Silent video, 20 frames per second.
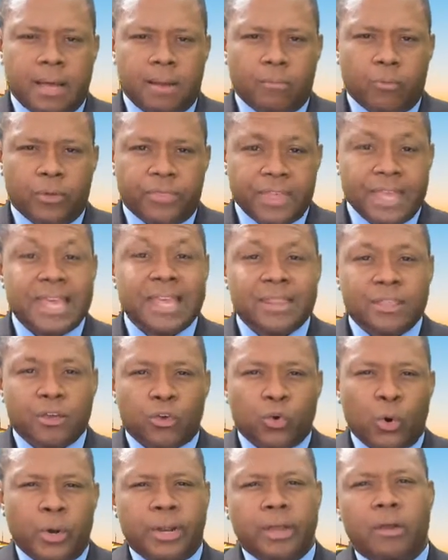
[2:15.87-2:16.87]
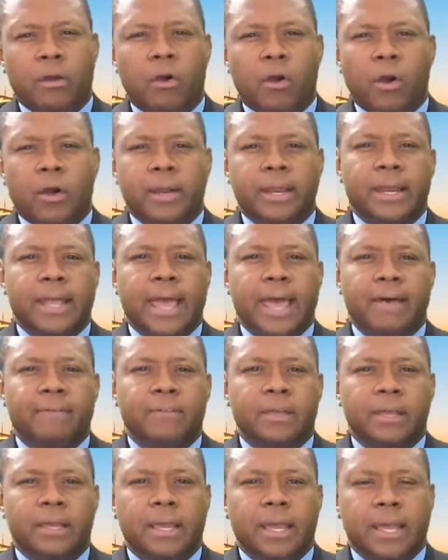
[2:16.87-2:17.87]
within the credit card and
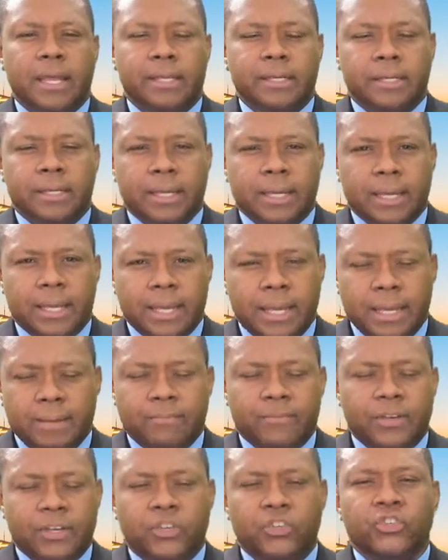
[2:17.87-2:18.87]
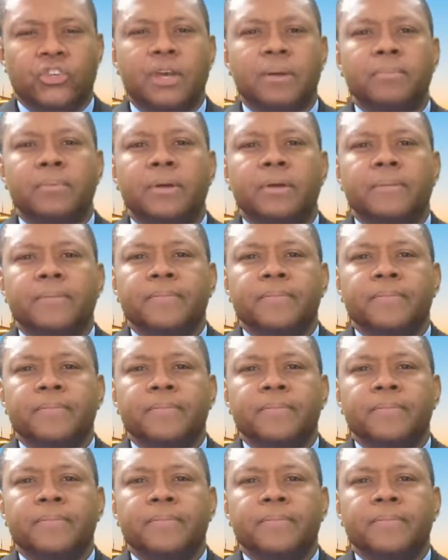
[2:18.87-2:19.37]
having a EMV chip